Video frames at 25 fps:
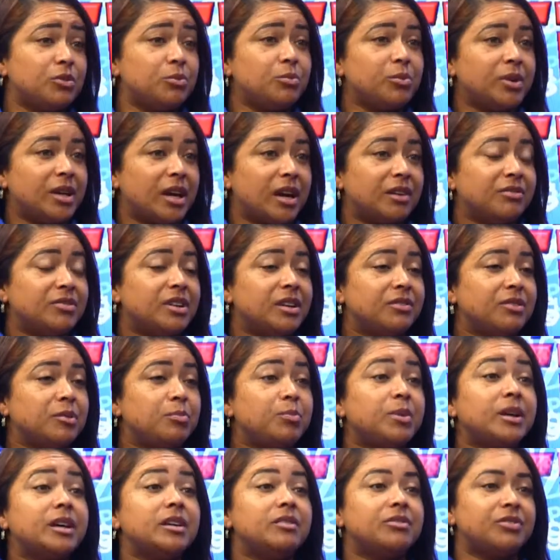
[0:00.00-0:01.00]
me, I've never
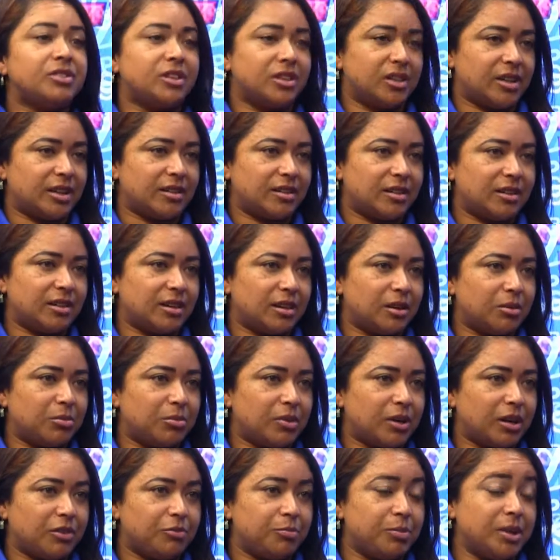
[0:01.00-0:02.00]
played for another club.
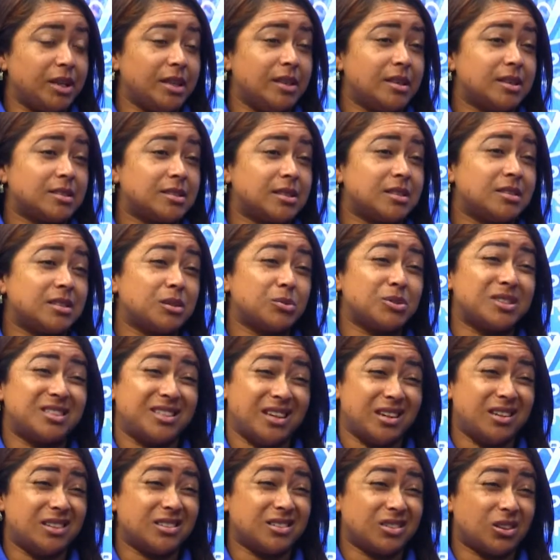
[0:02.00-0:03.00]
I've been there since I was
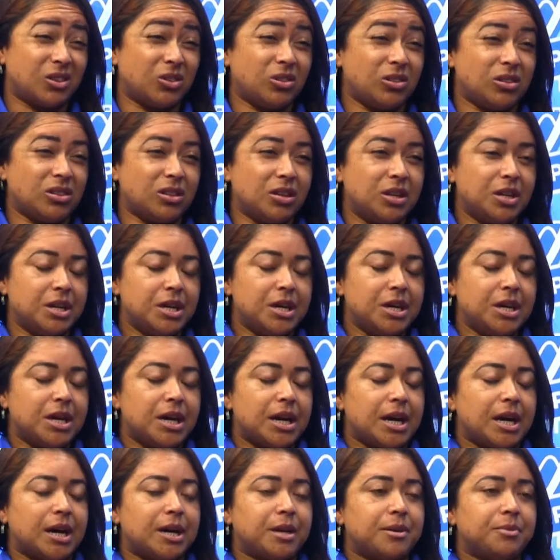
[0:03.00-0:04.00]
10 years old.
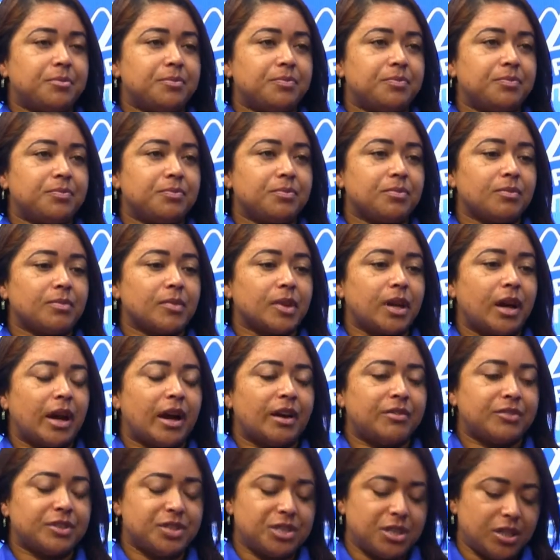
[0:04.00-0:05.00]

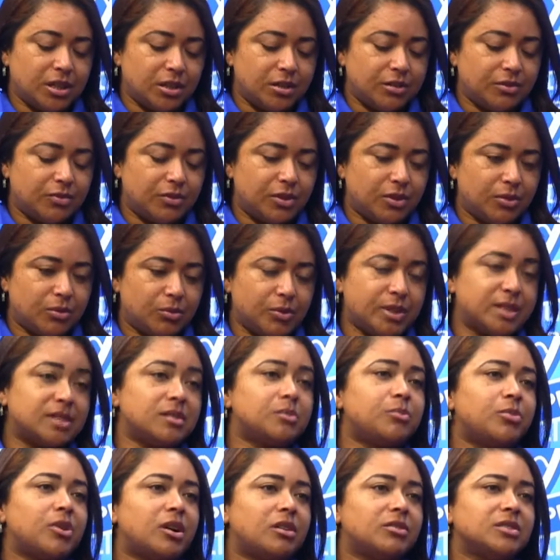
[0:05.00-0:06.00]
I've achieved
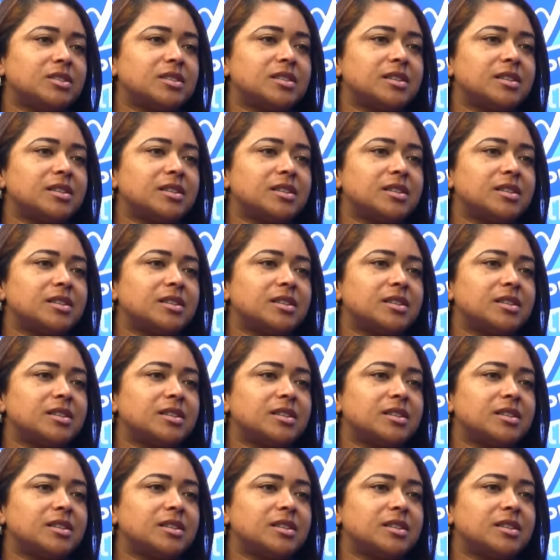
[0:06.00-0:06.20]
Western Province